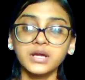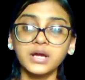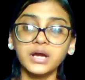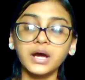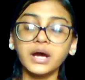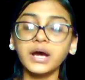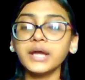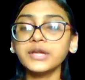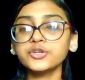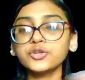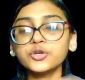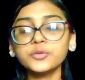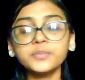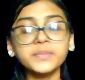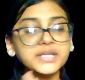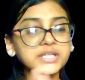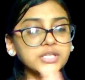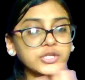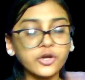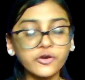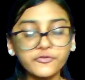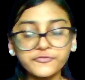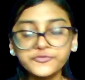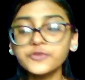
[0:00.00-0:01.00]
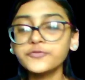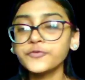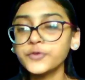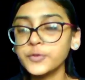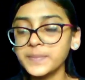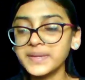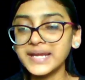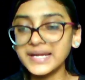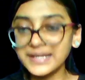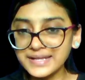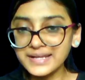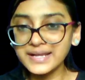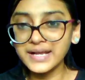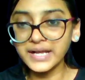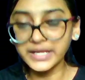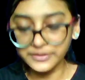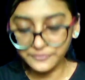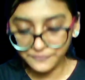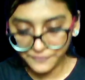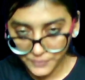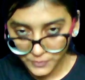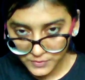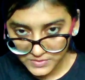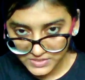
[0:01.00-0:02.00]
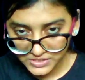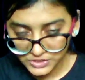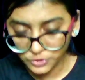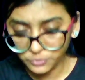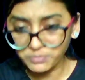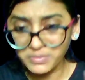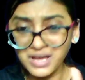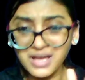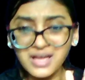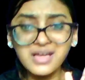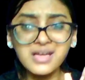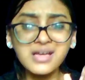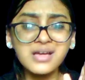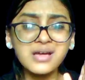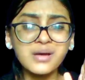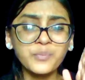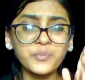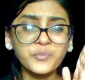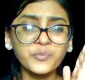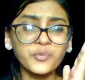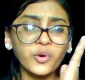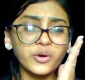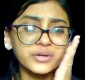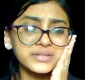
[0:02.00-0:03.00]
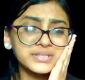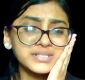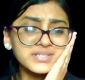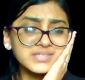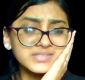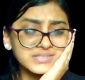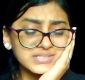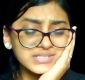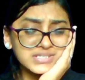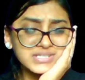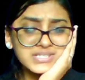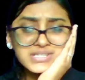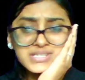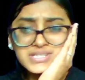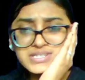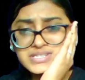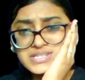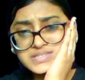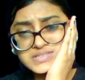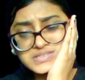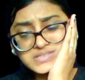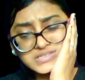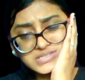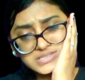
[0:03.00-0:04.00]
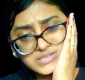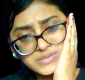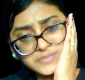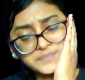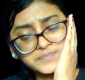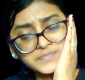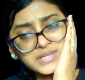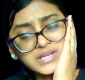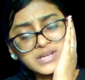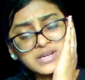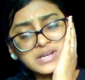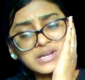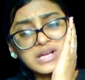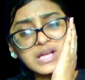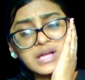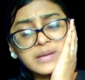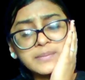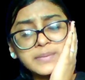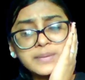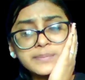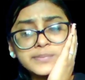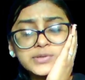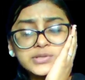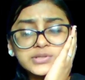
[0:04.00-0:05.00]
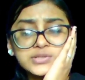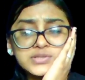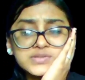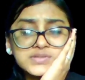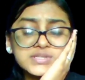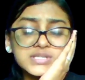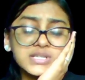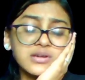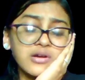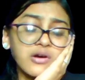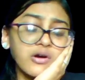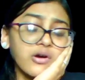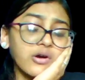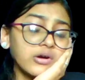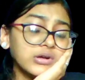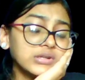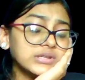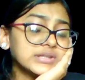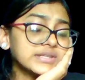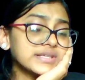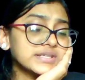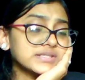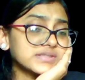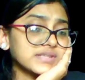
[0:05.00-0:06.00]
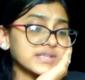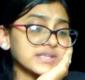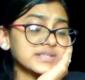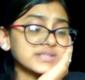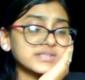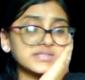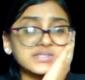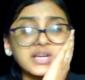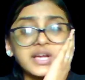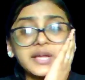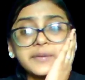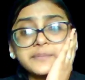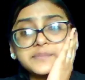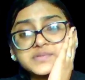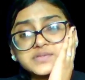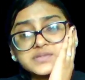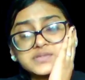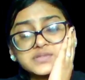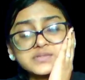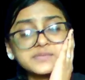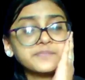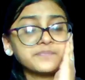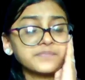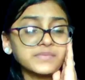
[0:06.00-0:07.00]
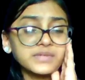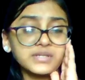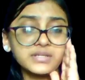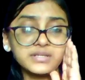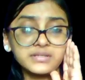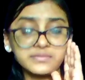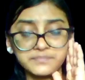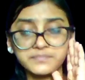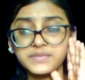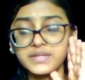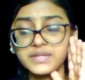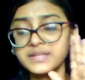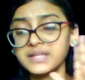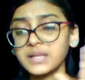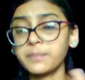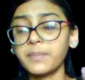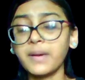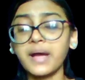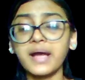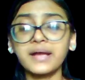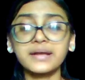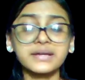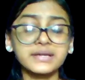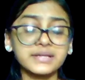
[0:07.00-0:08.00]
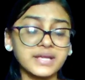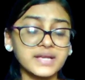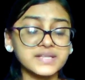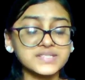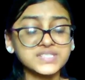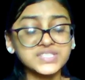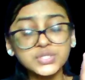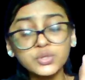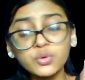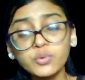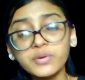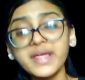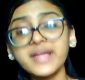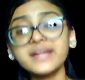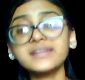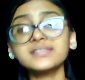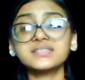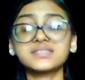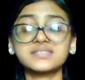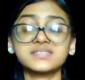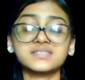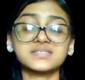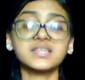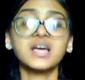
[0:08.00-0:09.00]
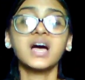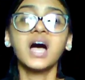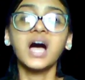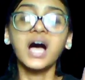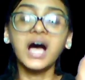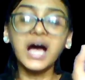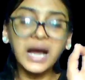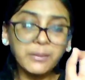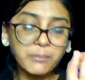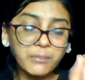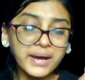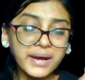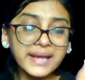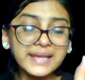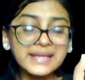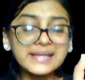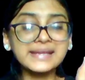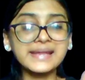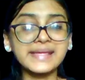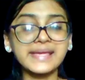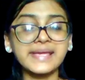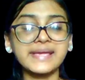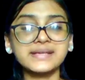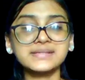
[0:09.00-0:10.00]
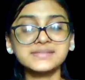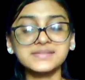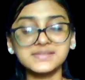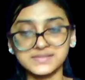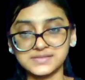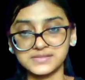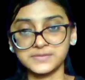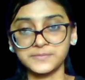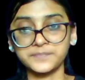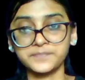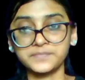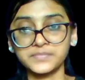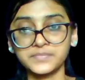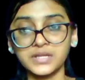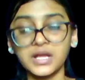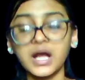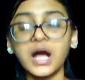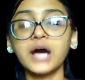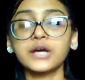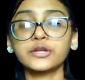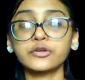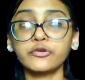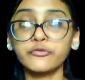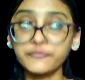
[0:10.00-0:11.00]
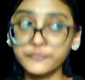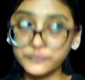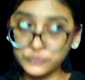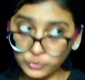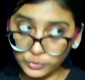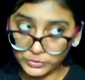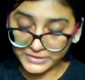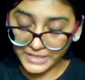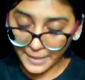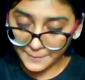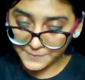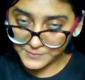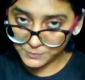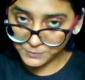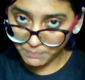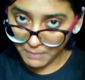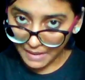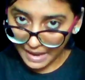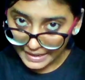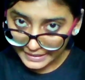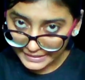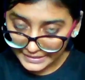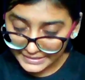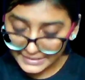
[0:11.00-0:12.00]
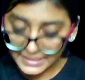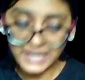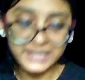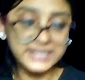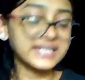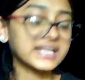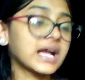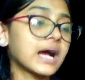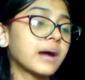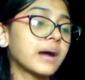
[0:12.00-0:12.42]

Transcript: I know many of you would be getting confused now. Ma'am, what is this? I'm able to see all these enzymes in the pancreas. Students, amylase are of two types: pancreatic